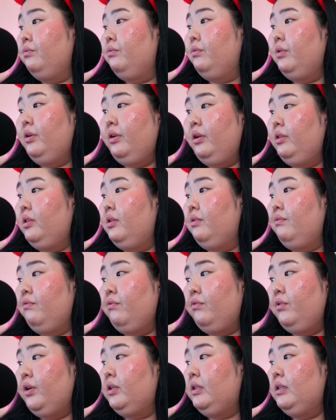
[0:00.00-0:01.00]
What the
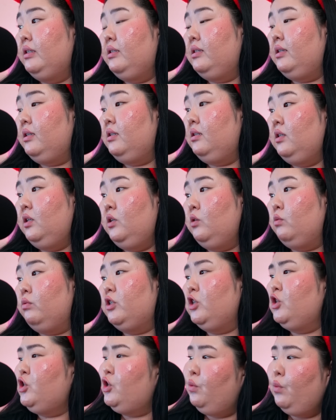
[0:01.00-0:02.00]
frick does he do?
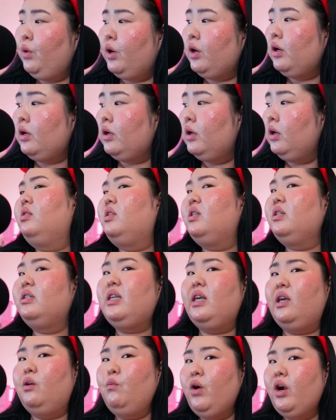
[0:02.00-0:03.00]
Does she work? Does
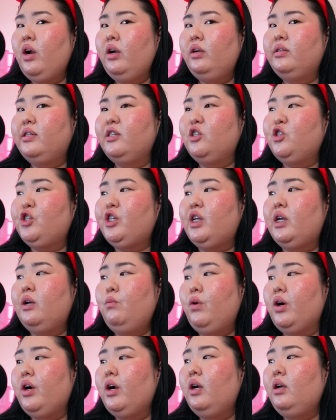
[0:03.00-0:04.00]
he work? Does she
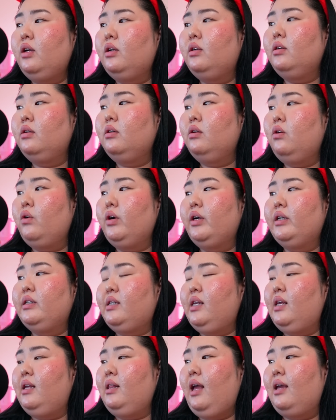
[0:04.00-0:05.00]
work? Or
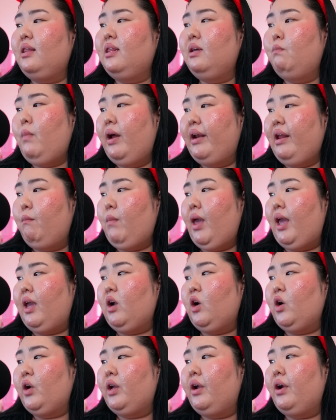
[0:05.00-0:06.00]
is he like the
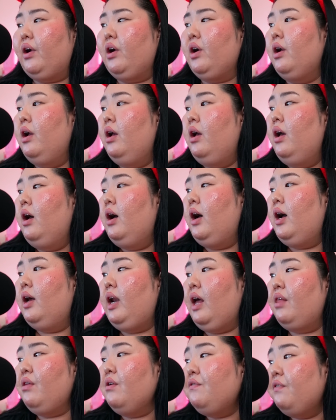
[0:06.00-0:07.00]
moneymaker here?
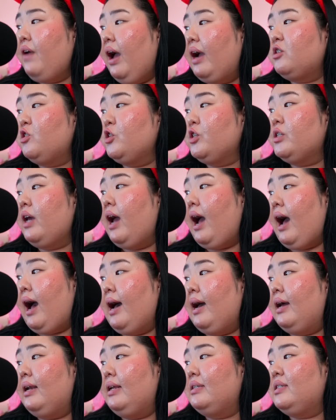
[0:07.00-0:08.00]
Another factor to
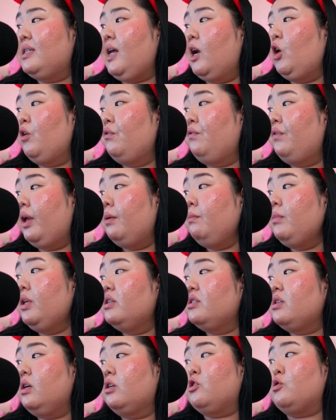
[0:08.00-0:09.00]
add is that her
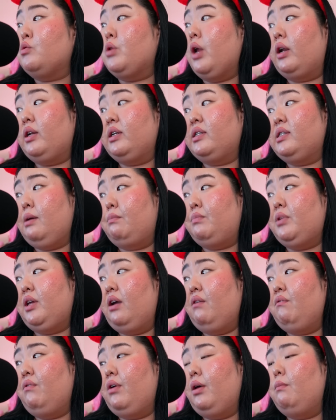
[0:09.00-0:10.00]
family is also not
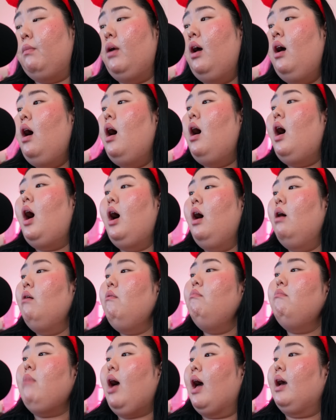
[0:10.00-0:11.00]
accepting of him.
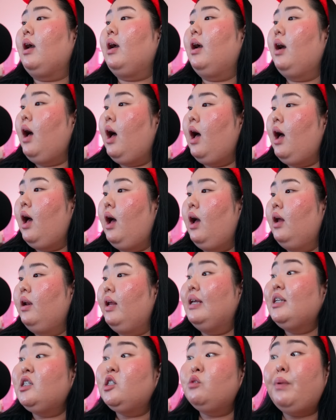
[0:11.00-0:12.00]
Oh my God,
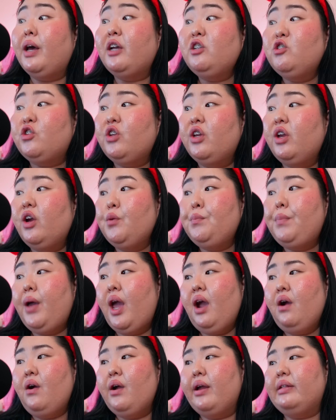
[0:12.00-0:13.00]
especially her
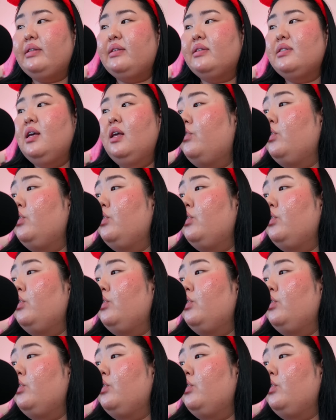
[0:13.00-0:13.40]
parents.